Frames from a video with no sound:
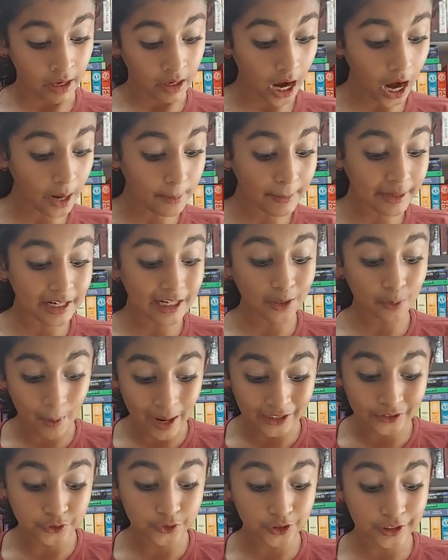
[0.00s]
Carmen
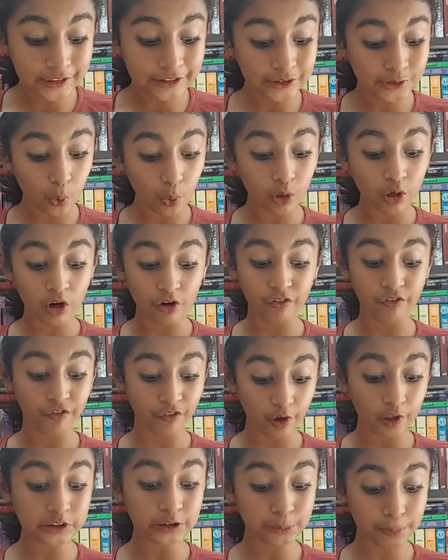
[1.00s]
eventually sold her
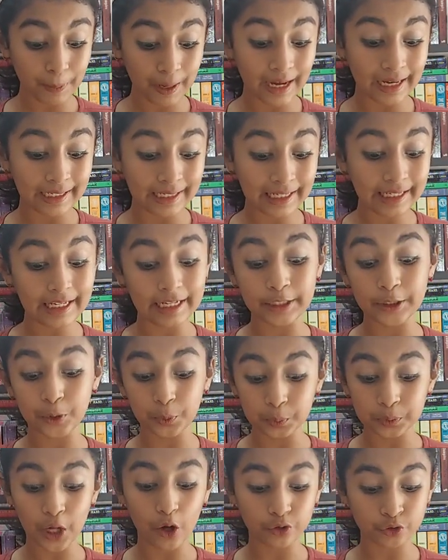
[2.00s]
first painting in
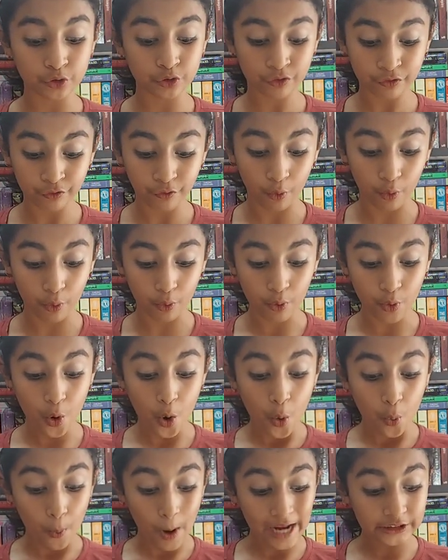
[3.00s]
2004,
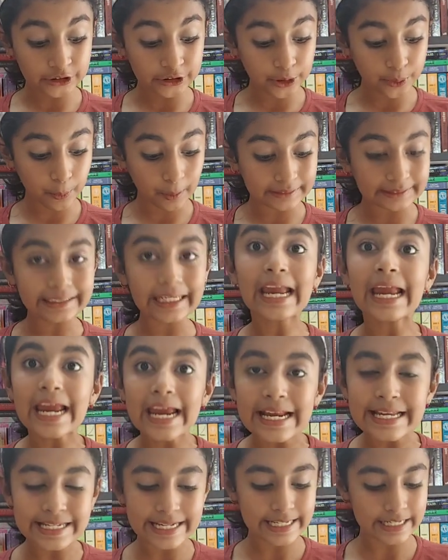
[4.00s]
when she was
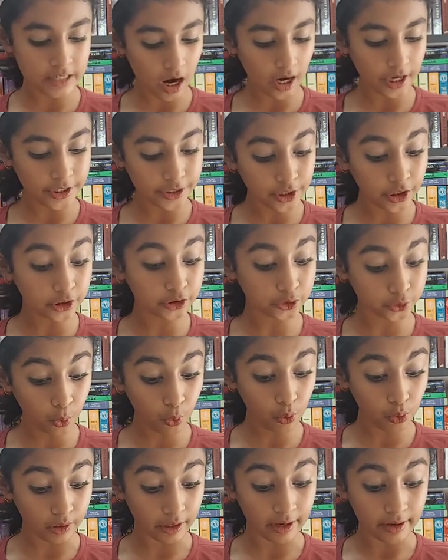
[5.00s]
89 years
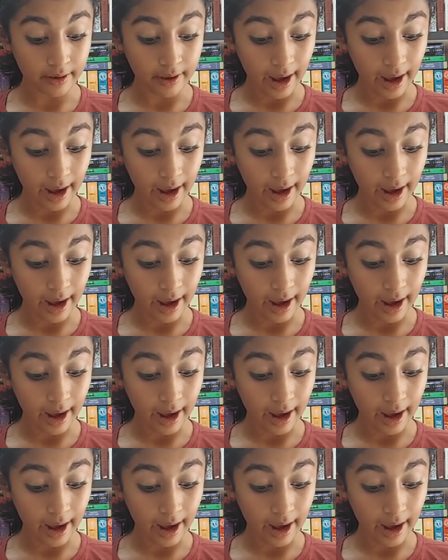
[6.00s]
old.